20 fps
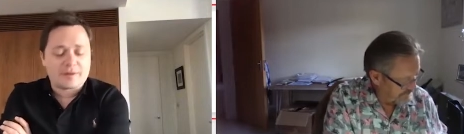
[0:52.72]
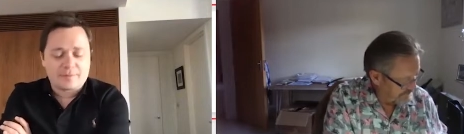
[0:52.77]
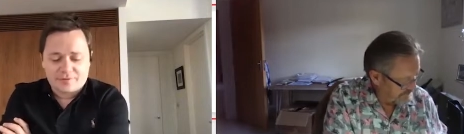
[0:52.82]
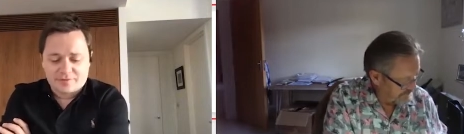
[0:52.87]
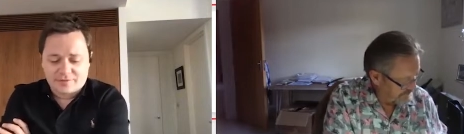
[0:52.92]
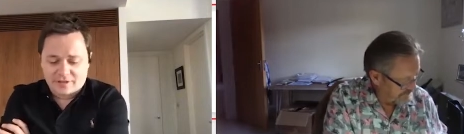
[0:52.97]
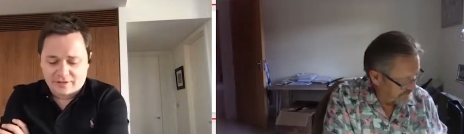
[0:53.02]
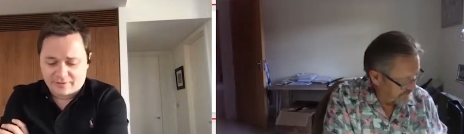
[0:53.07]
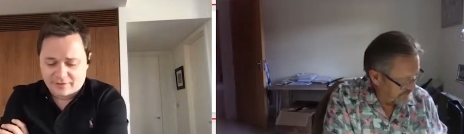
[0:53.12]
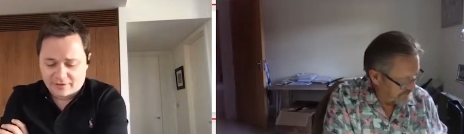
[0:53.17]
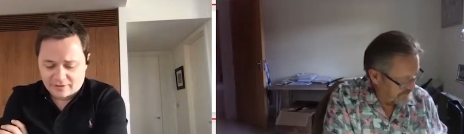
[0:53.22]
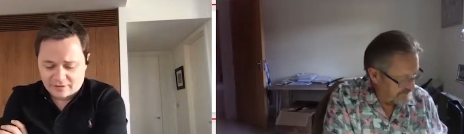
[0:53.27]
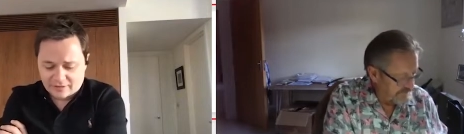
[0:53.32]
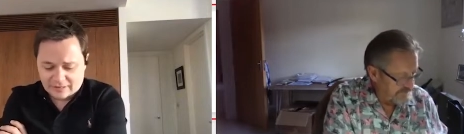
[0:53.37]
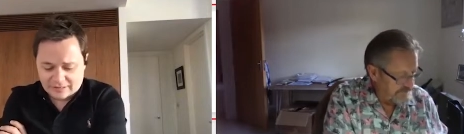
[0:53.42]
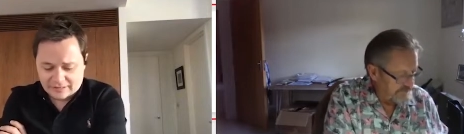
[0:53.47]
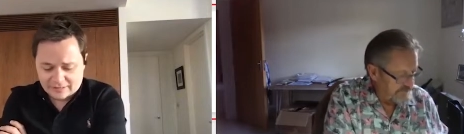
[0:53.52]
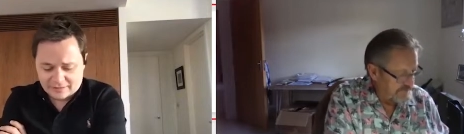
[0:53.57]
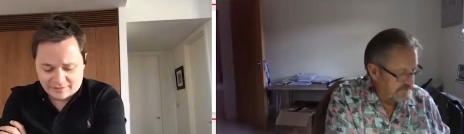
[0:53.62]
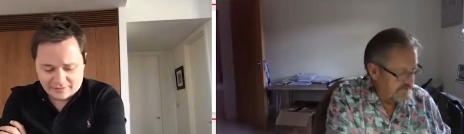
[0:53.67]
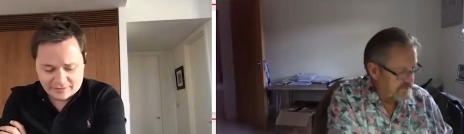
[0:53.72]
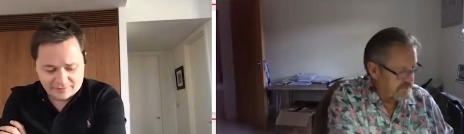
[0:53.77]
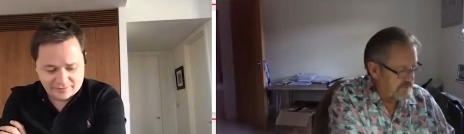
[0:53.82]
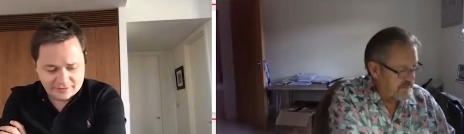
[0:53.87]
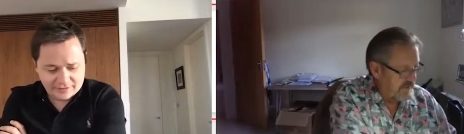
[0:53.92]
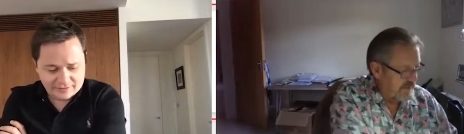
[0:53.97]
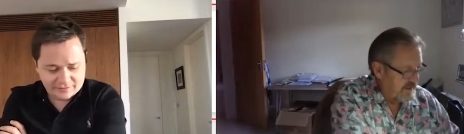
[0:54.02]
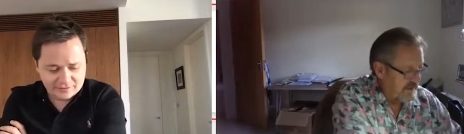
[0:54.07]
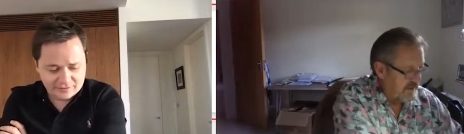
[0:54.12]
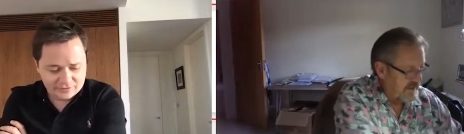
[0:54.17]
Speaker 1: Steven
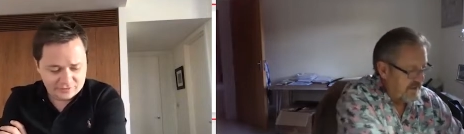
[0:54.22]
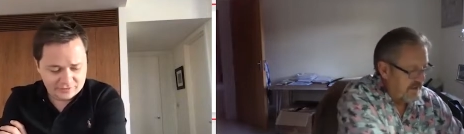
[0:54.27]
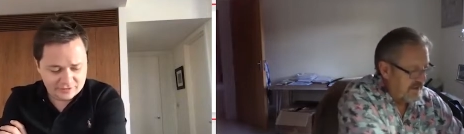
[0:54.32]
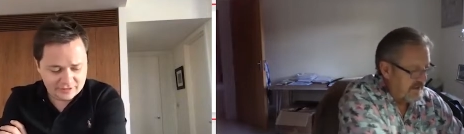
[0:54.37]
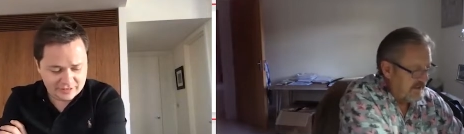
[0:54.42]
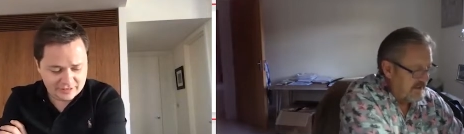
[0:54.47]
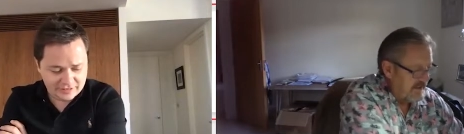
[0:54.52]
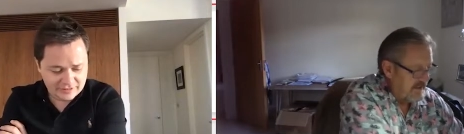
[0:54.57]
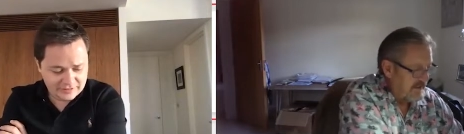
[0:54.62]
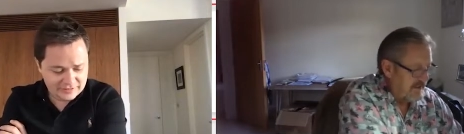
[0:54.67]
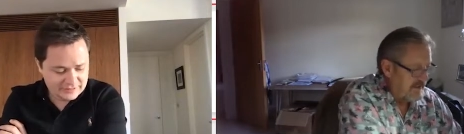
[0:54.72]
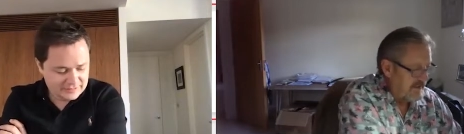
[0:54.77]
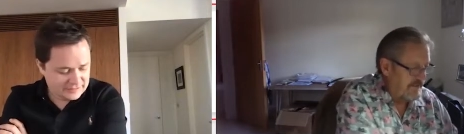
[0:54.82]
Dickson, as you say.